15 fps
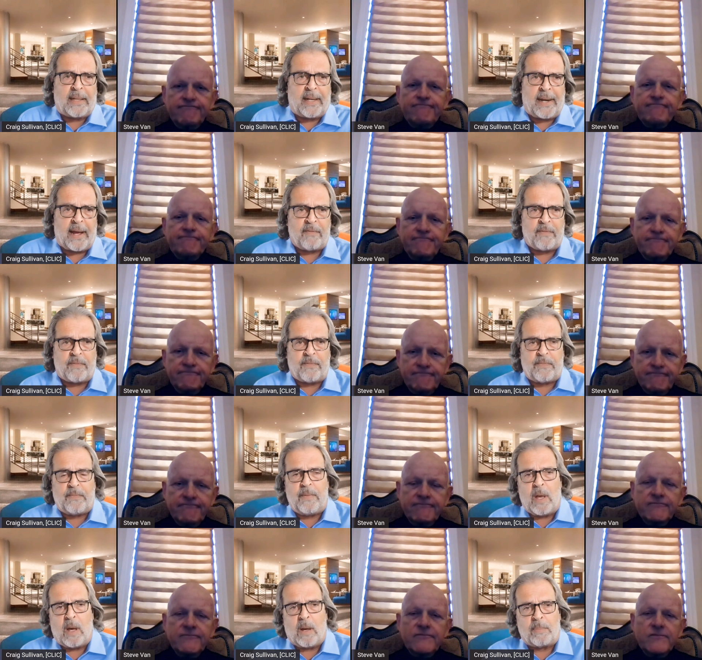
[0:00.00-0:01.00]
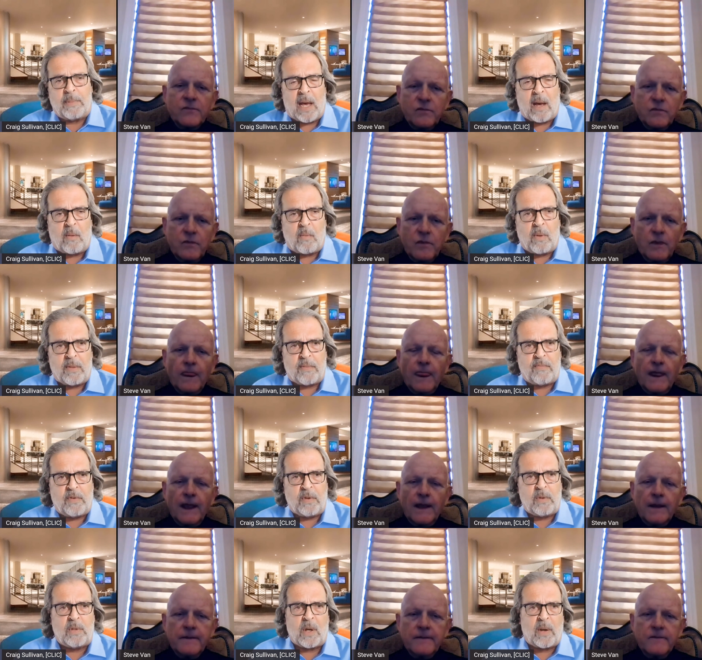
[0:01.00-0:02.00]
Speaker 1: And then I've helped out with a
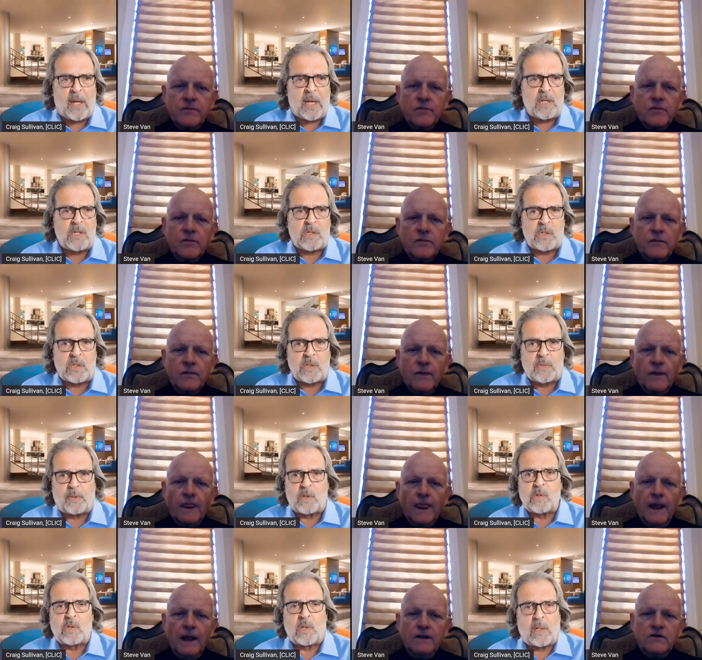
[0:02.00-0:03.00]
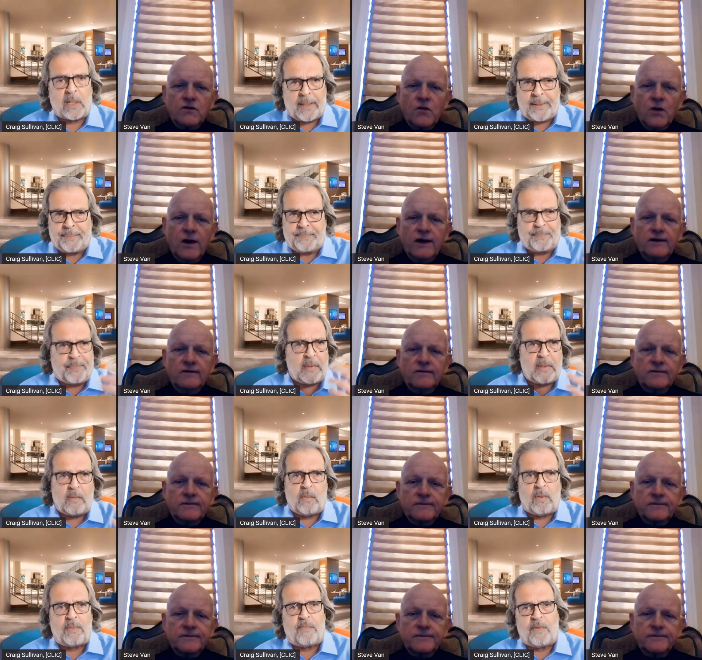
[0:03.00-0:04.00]
few donations personally
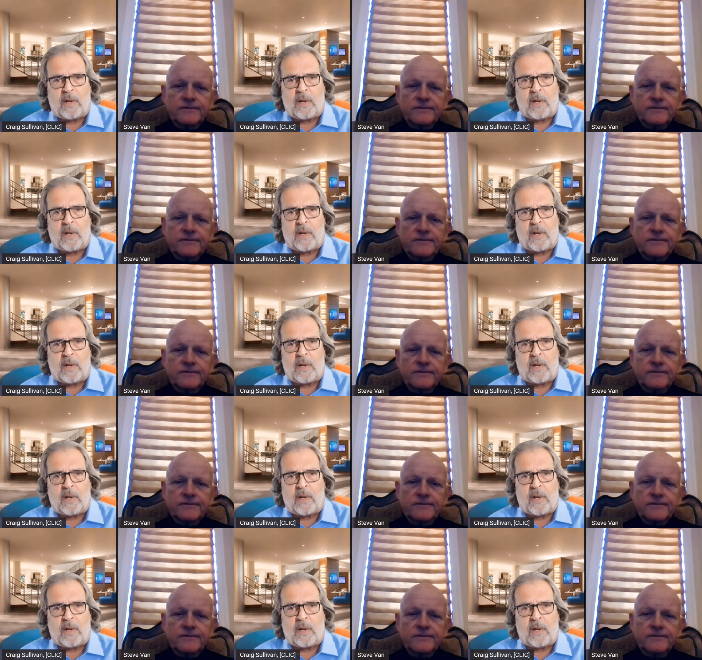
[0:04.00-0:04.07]
with